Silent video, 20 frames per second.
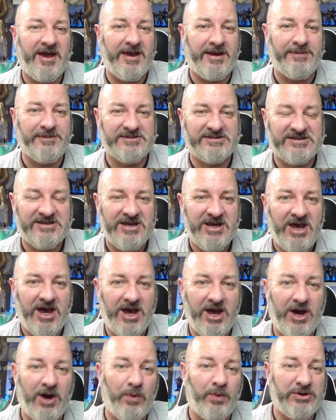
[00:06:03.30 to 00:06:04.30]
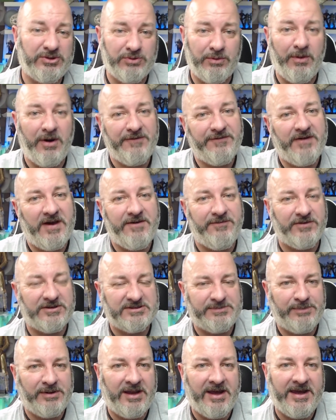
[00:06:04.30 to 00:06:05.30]
games, uh, which were my favourite
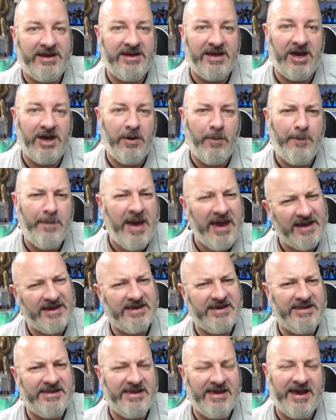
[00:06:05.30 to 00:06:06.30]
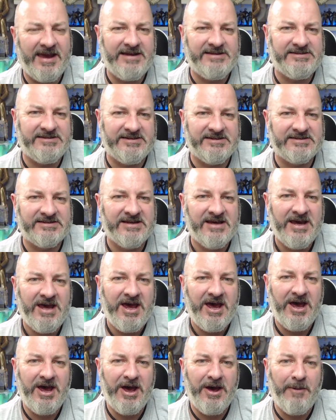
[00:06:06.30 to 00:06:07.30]
to play uh, back in the 80s.
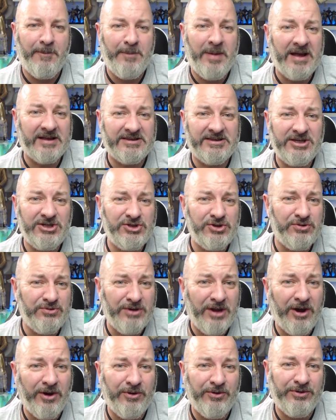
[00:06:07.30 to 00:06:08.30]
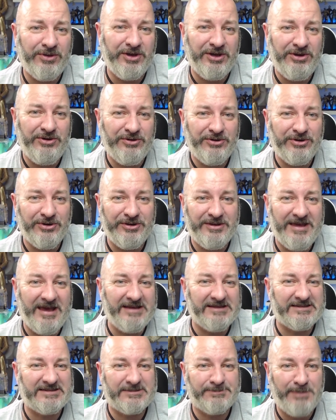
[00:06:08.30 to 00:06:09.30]
Uh, but did you know that you could
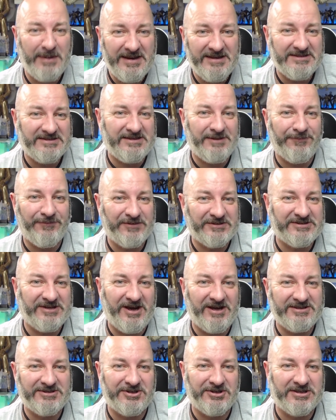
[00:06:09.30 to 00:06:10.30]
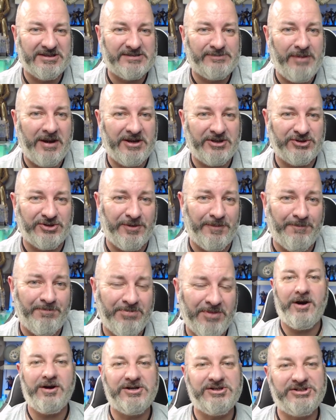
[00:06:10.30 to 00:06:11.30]
get speech synthesised on the Spectrum?
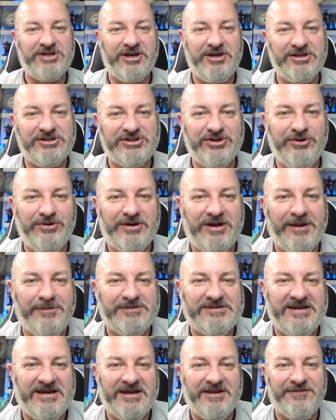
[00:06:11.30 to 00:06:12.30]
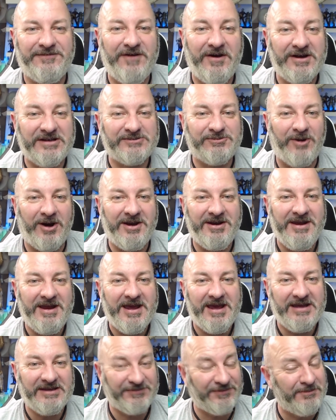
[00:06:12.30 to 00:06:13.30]
I'm going to show you two clips here. The first one
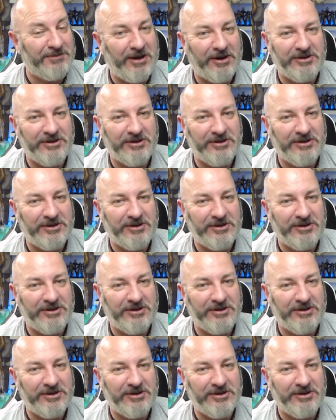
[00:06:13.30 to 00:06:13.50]
is from